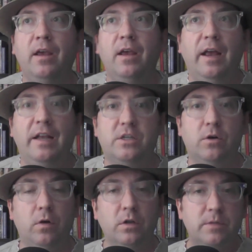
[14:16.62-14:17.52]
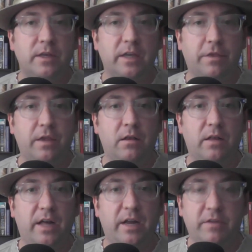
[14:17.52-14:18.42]
And so ultimately, I think a
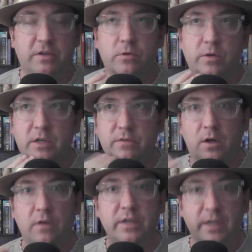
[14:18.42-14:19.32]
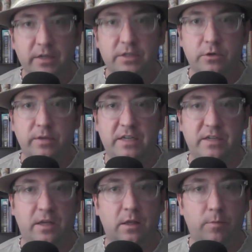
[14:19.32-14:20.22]
lot of this story devolves into that
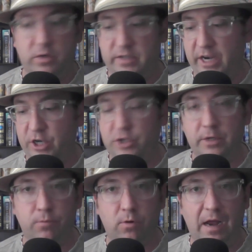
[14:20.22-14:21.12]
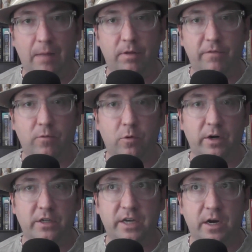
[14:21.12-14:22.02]
teleportation problem
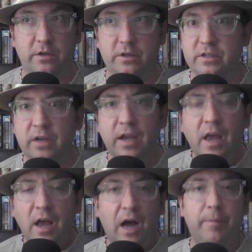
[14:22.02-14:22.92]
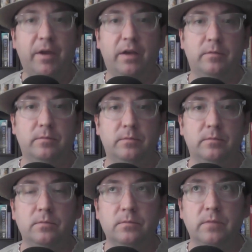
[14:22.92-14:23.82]
for its characters. And I
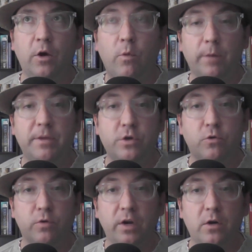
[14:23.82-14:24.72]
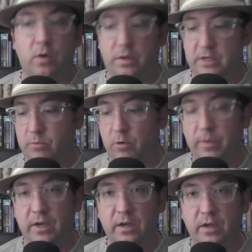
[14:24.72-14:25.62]
don't want to be too critical on this point,
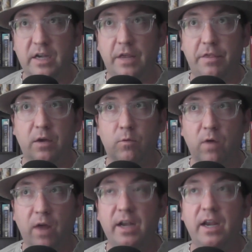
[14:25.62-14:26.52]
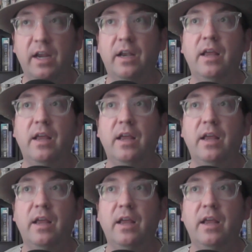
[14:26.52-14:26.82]
because I think writing